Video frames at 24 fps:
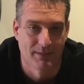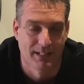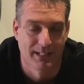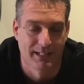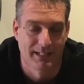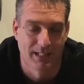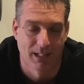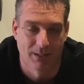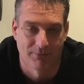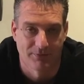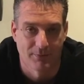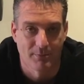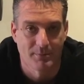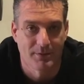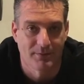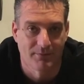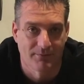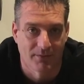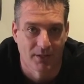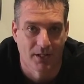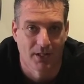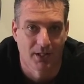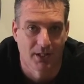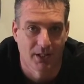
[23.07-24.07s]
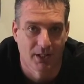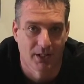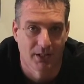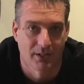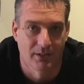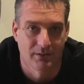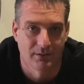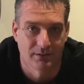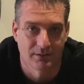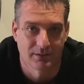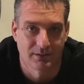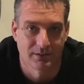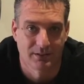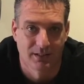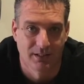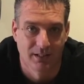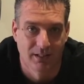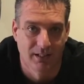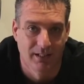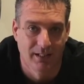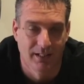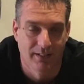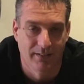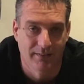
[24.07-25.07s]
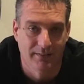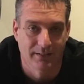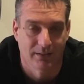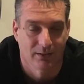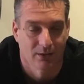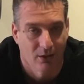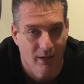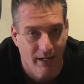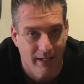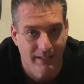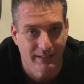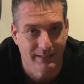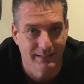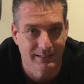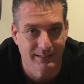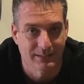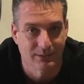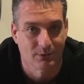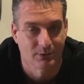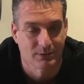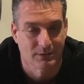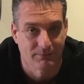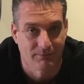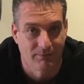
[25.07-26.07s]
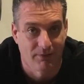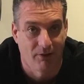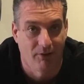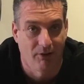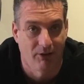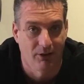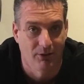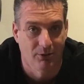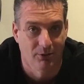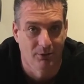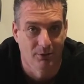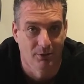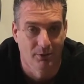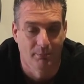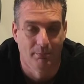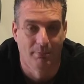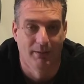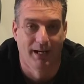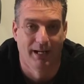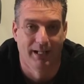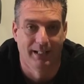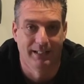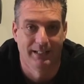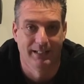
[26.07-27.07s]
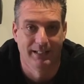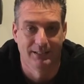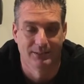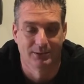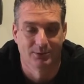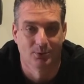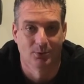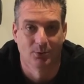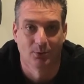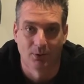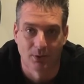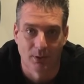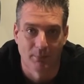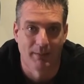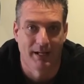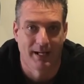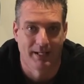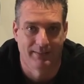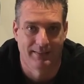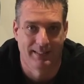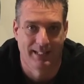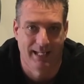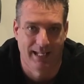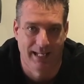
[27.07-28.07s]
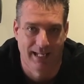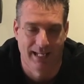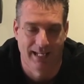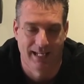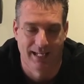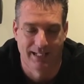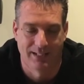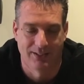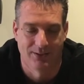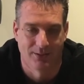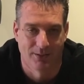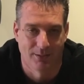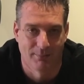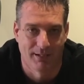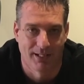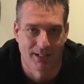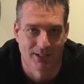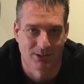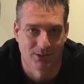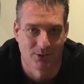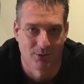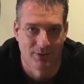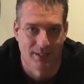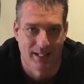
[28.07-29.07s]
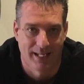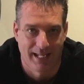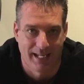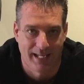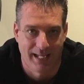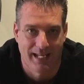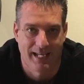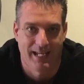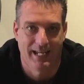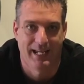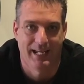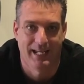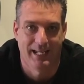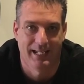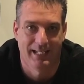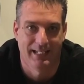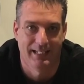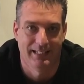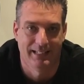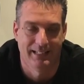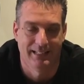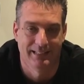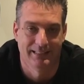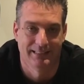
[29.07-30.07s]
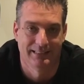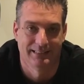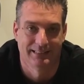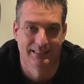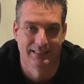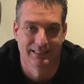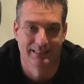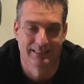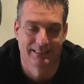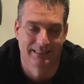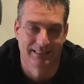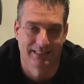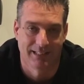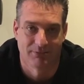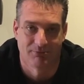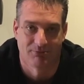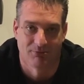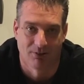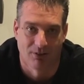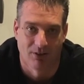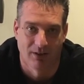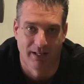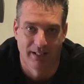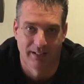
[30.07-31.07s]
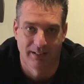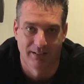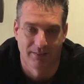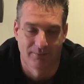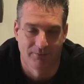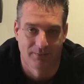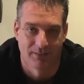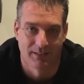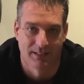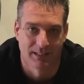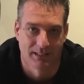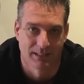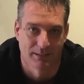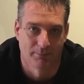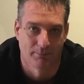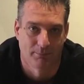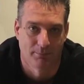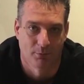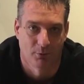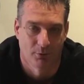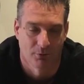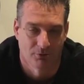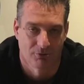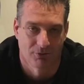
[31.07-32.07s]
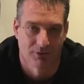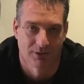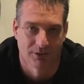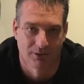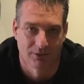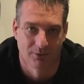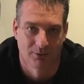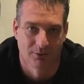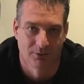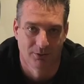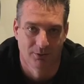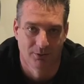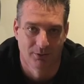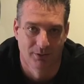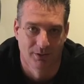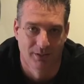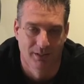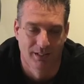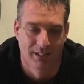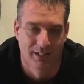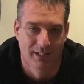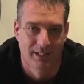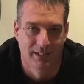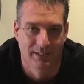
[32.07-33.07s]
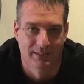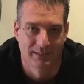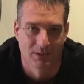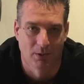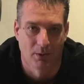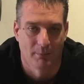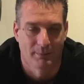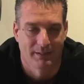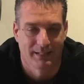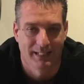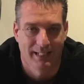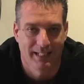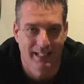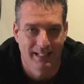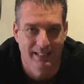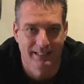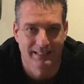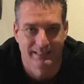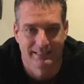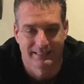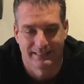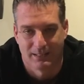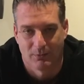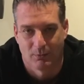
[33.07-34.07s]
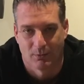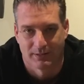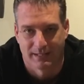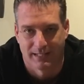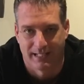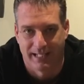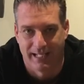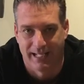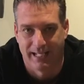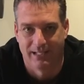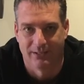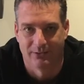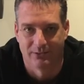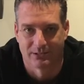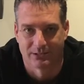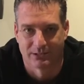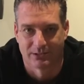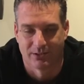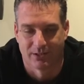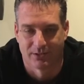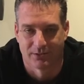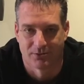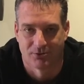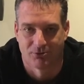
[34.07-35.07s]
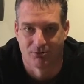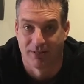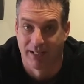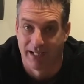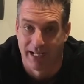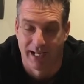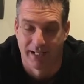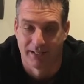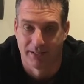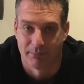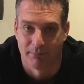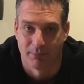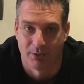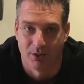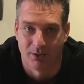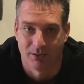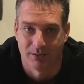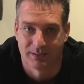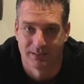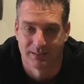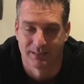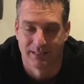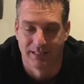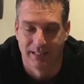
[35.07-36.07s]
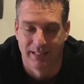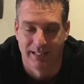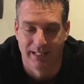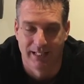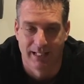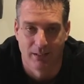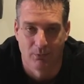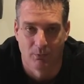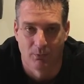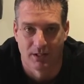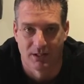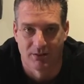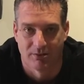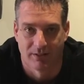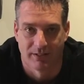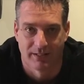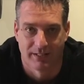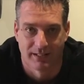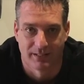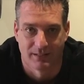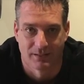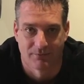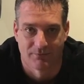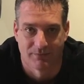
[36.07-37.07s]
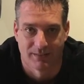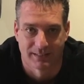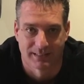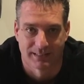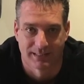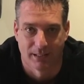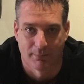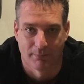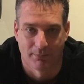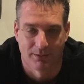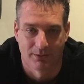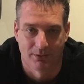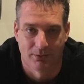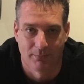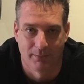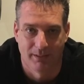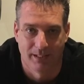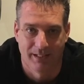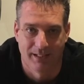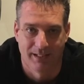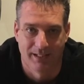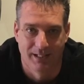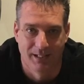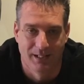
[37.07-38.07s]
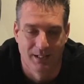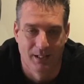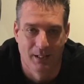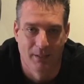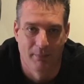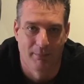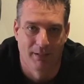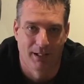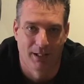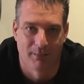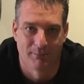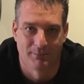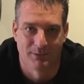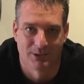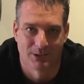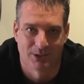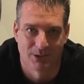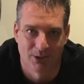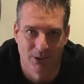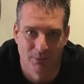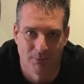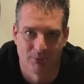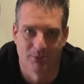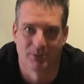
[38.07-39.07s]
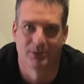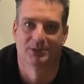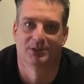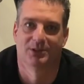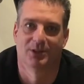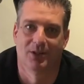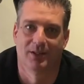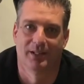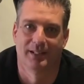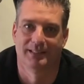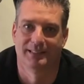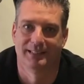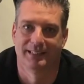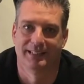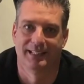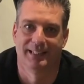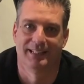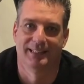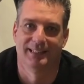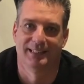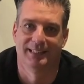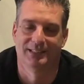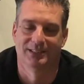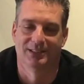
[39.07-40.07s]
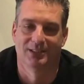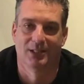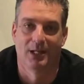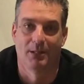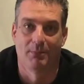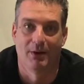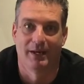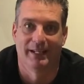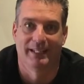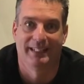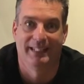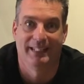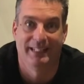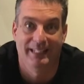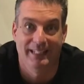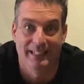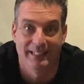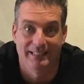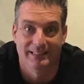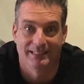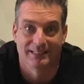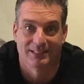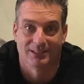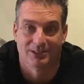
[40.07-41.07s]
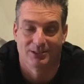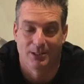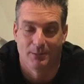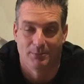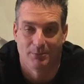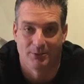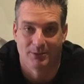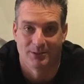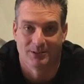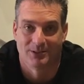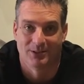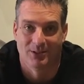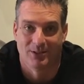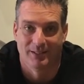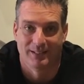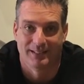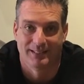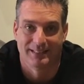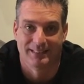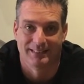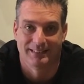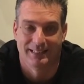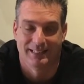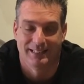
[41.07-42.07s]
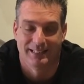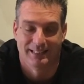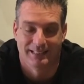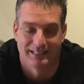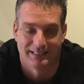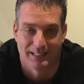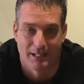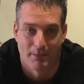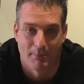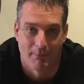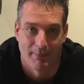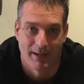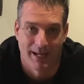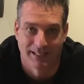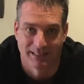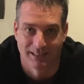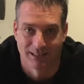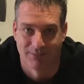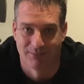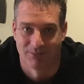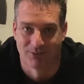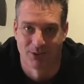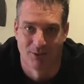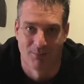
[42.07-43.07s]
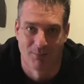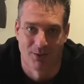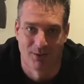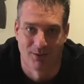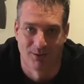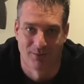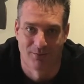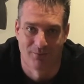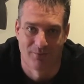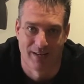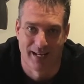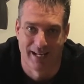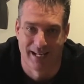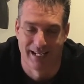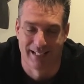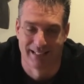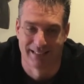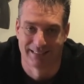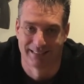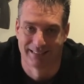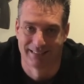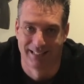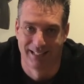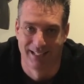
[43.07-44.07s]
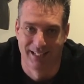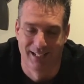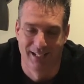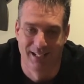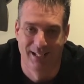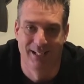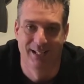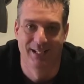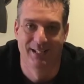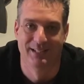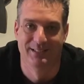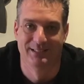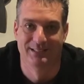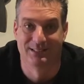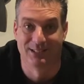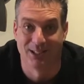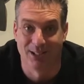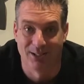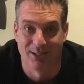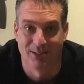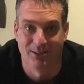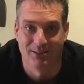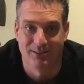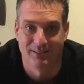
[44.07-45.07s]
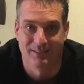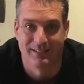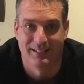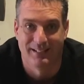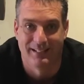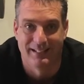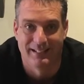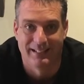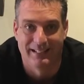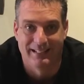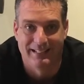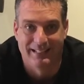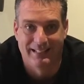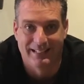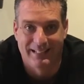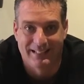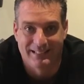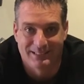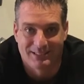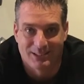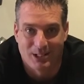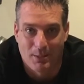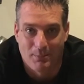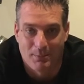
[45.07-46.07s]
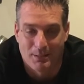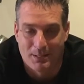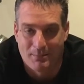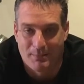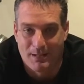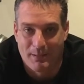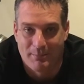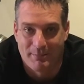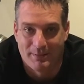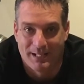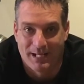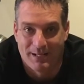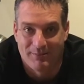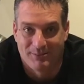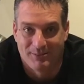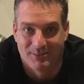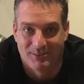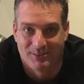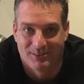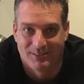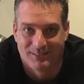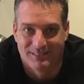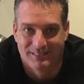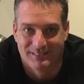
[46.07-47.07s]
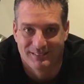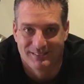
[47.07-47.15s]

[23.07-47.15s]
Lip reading: Now from the photos, the likeness looks very good, but it's all about the hair. You got to make sure the hair is set right for this portrait to look good. So I'm keen to see what the hair looks like straight out of the box and whether I need to fuzz it up a little bit. But I'm super excited to get this. I know my kids are super excited to see this. They're massive Tom Holland fans. So let's open them up and have a look.